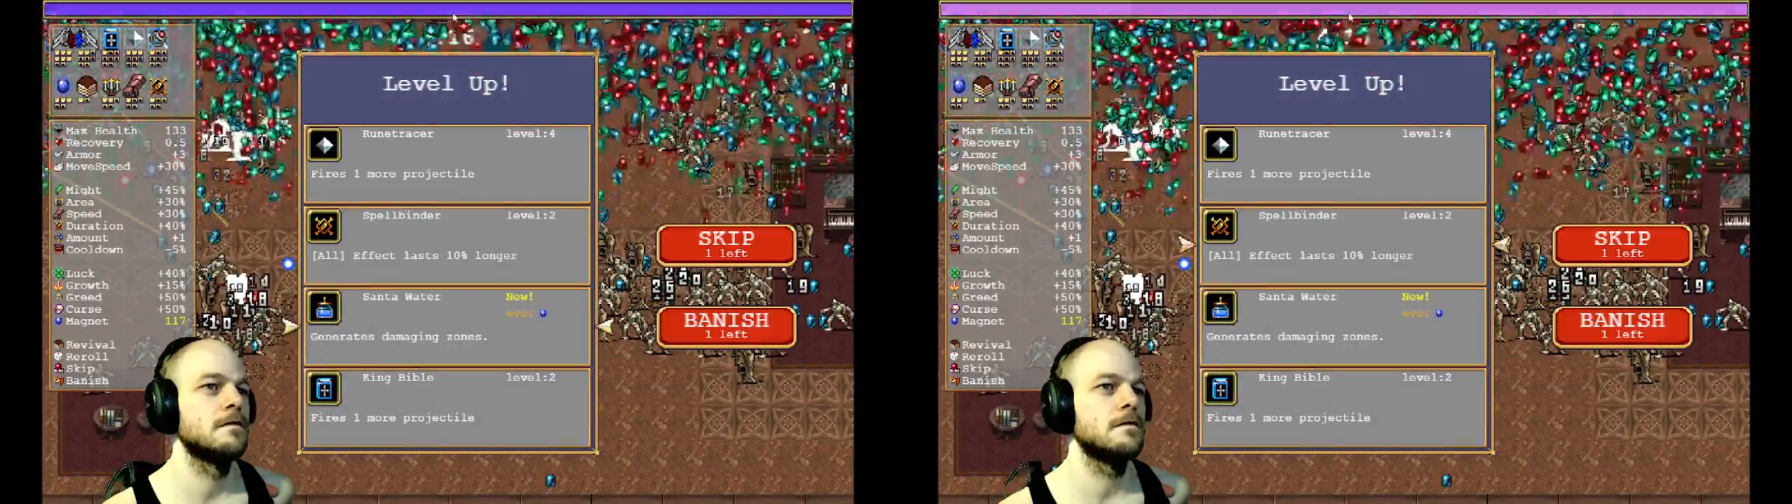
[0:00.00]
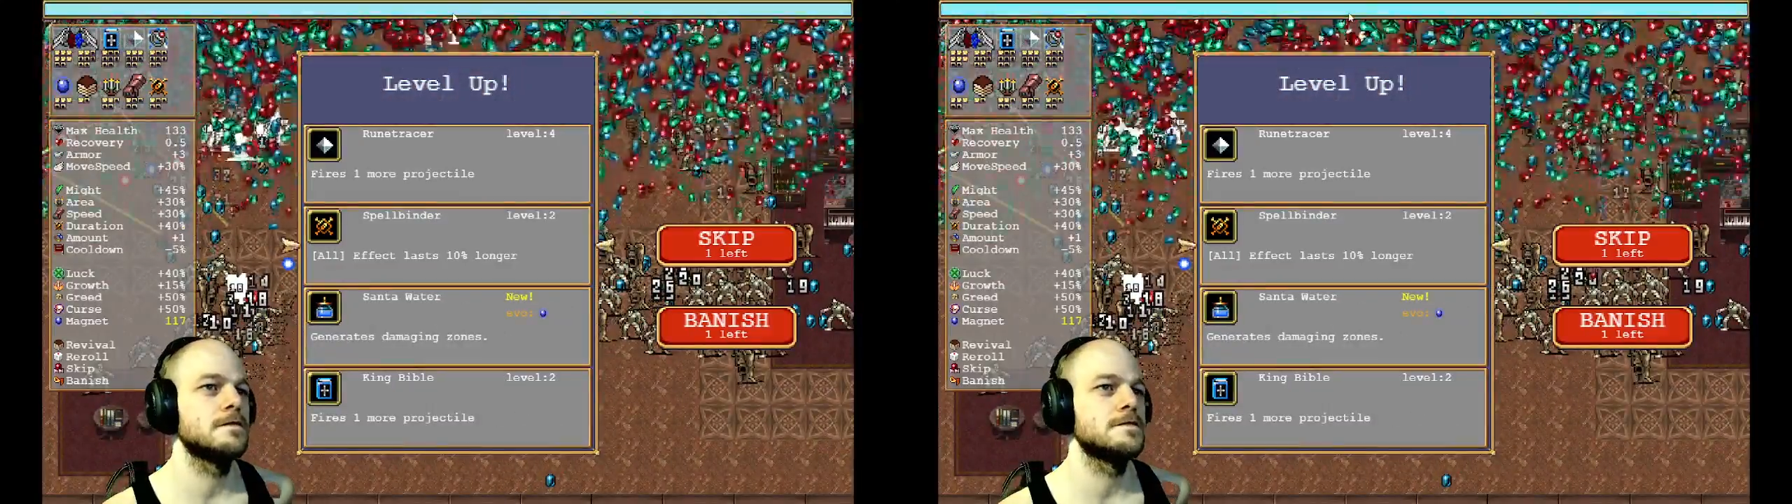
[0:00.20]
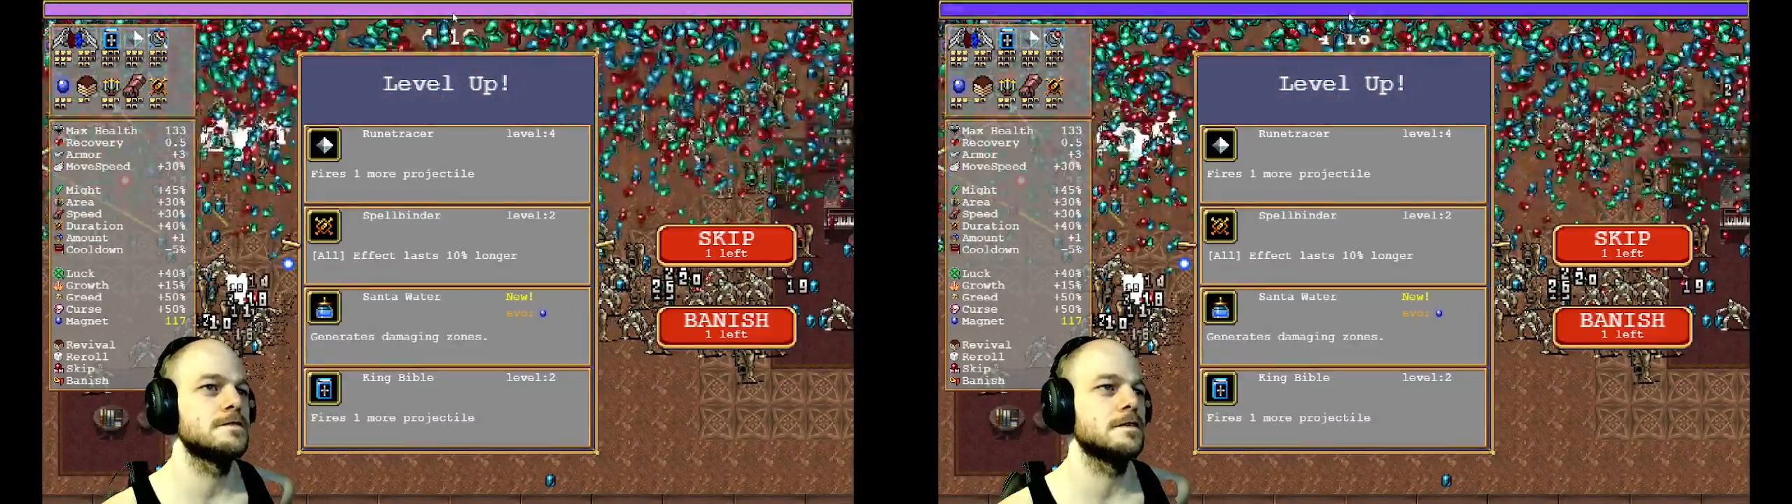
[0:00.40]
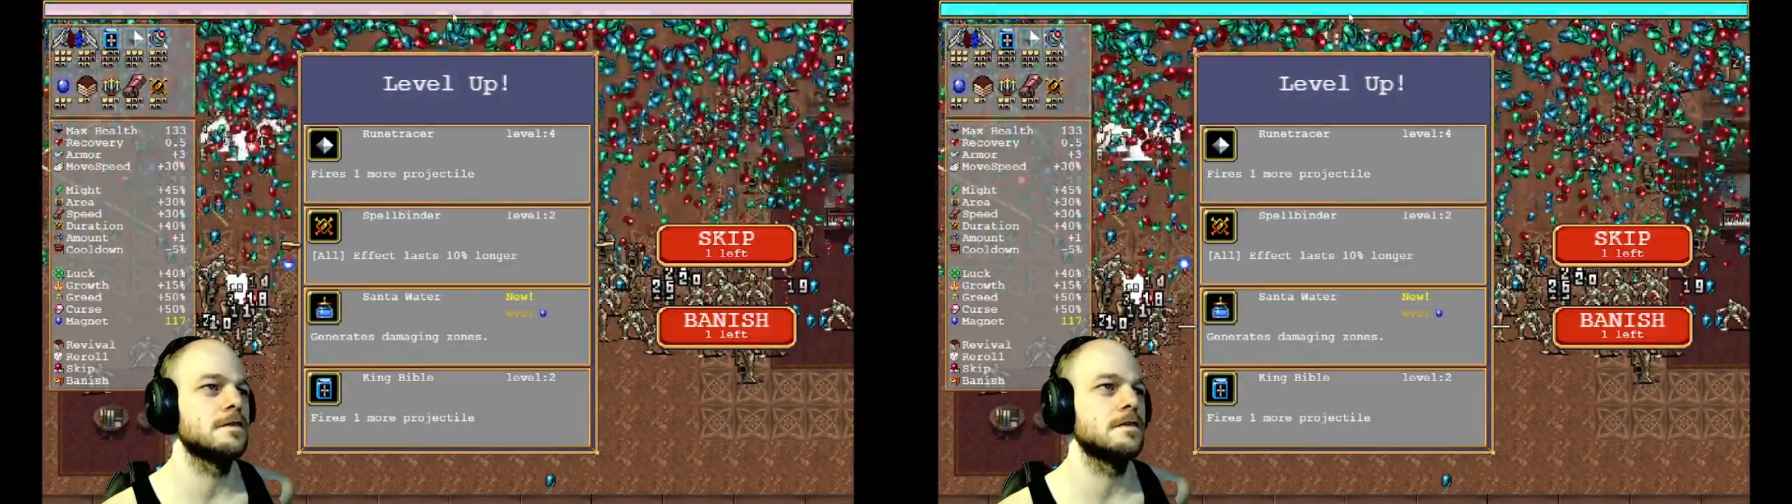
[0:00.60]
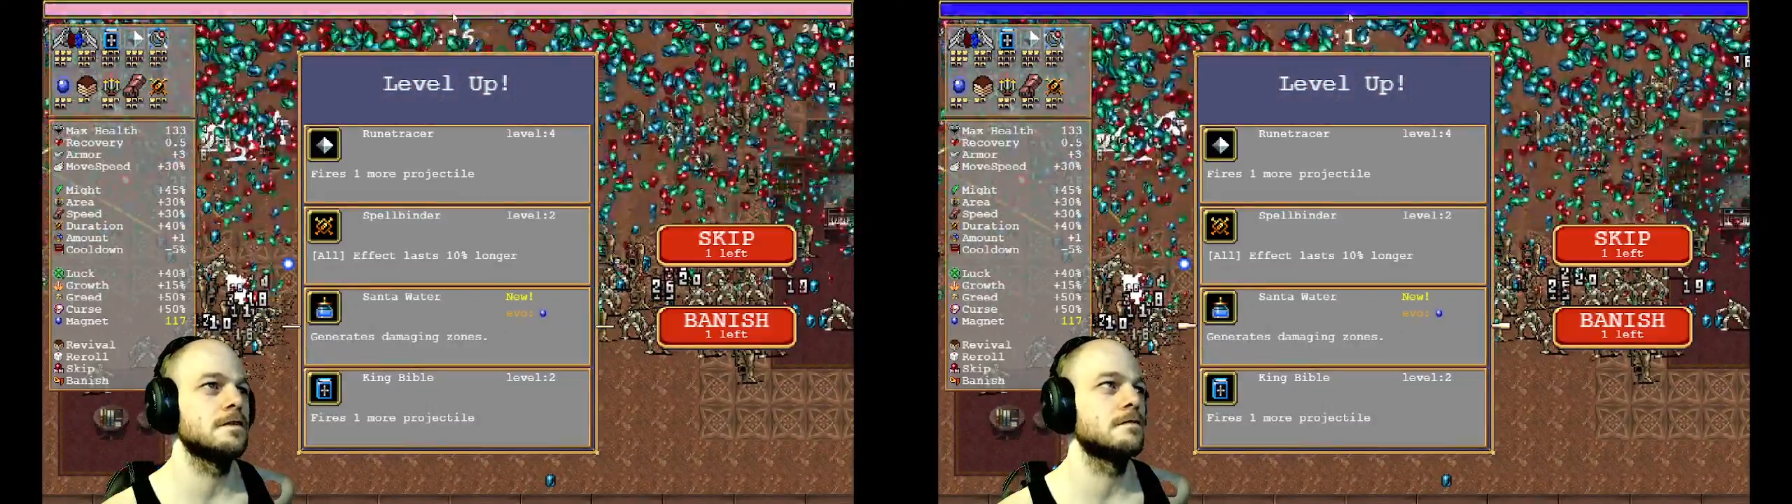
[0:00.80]
Let's
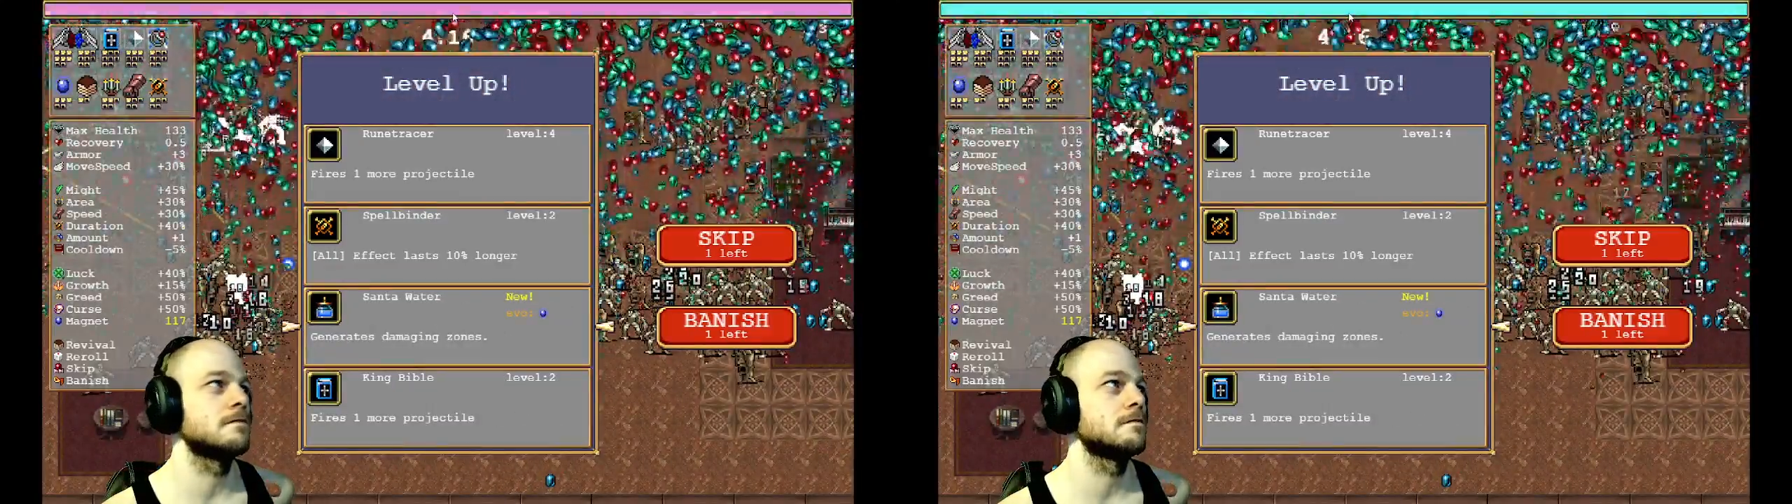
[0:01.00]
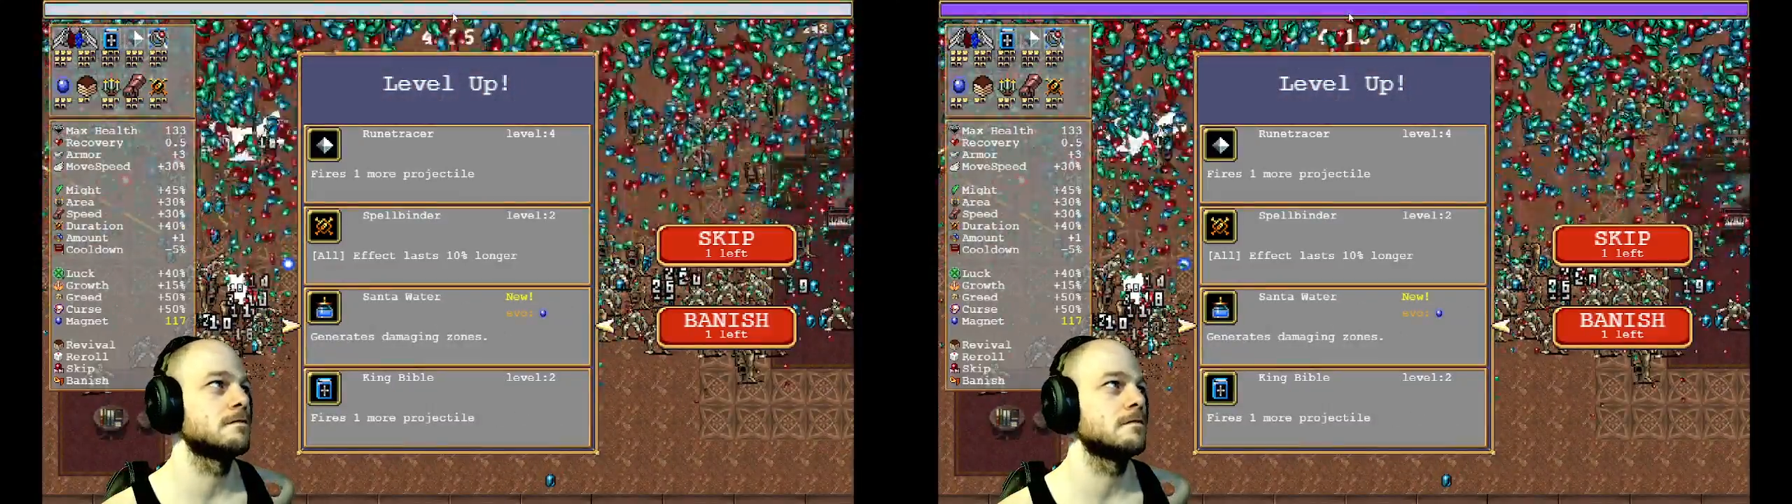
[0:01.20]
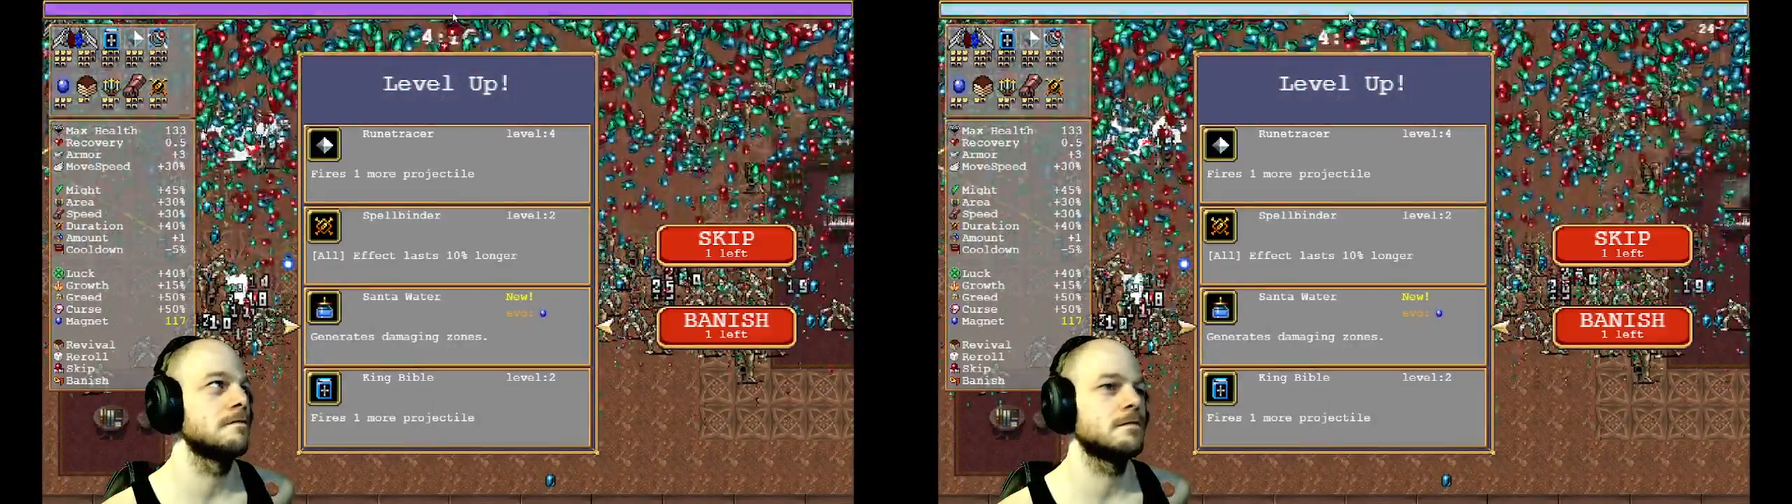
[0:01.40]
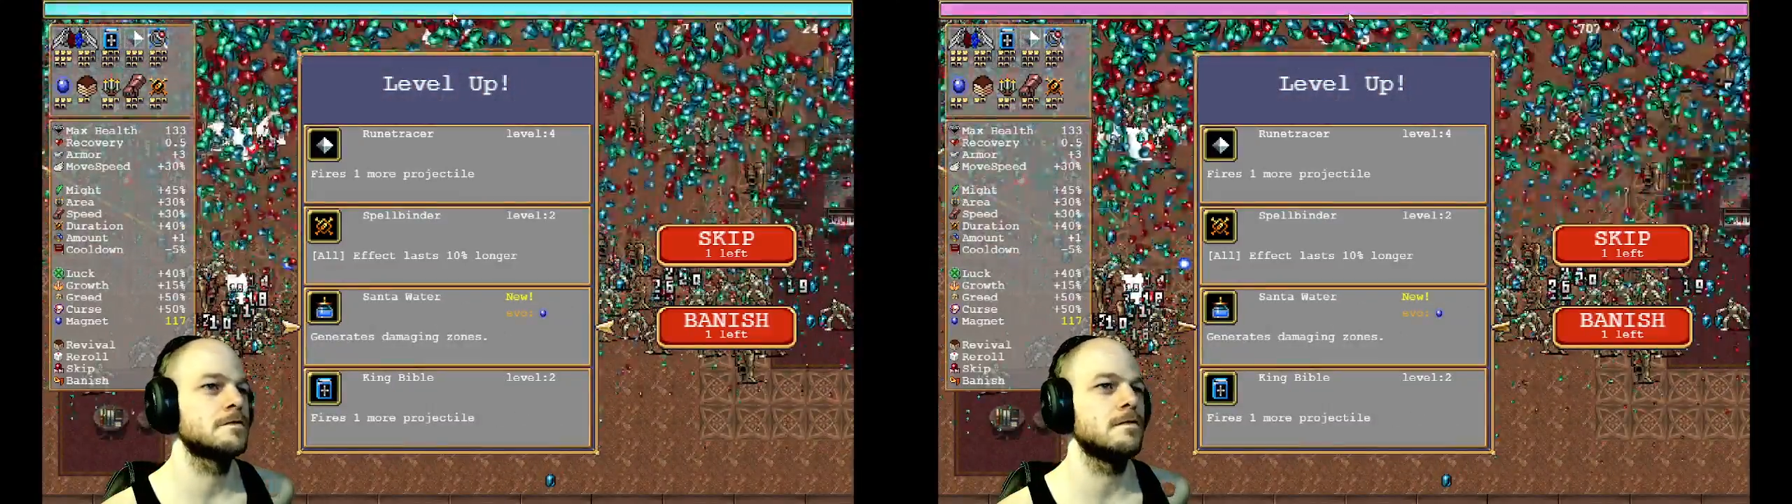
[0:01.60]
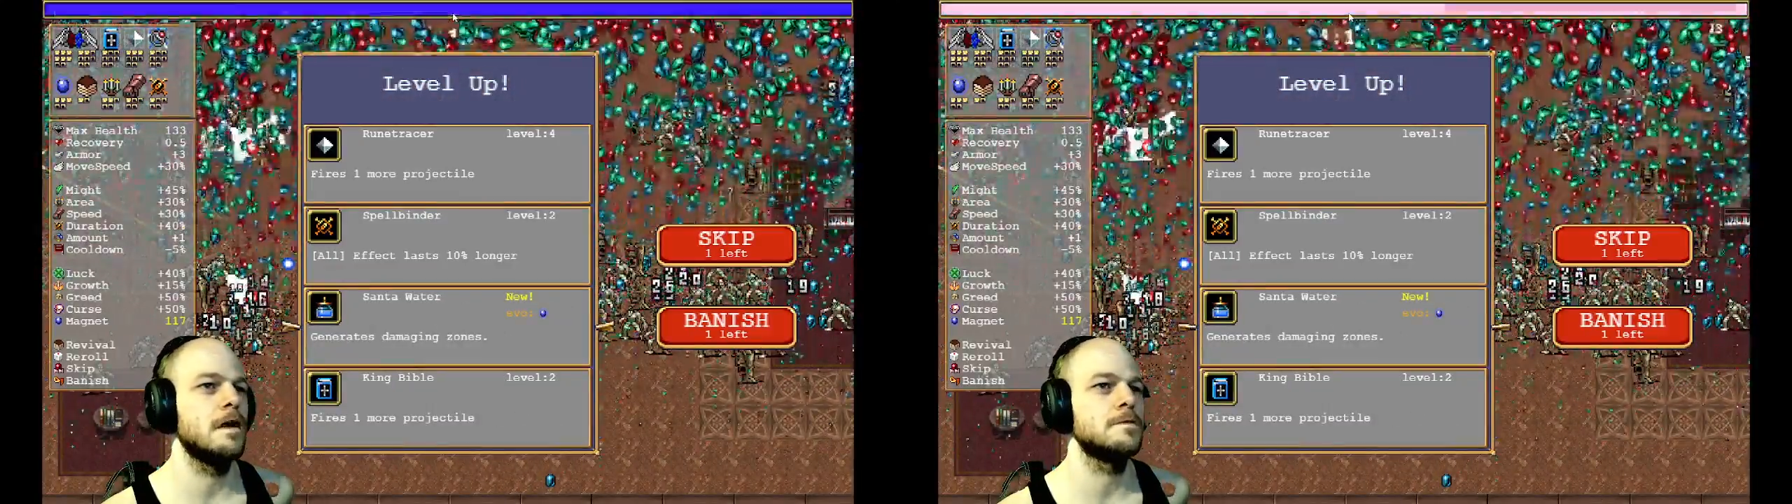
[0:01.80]
see. Let's grab